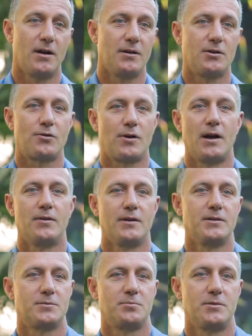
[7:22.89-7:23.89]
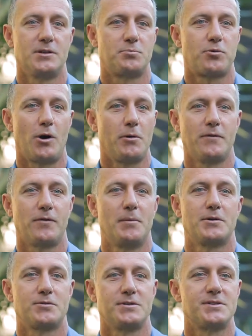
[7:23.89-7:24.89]
and create these these
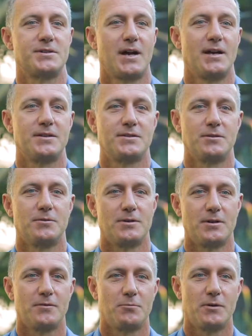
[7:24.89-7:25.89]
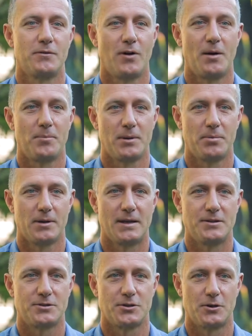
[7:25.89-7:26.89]
pro-inflammatory states that that we find people
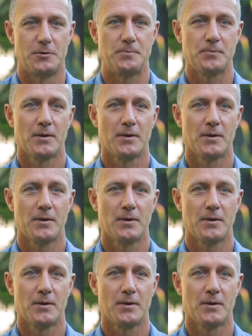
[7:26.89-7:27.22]
in. So.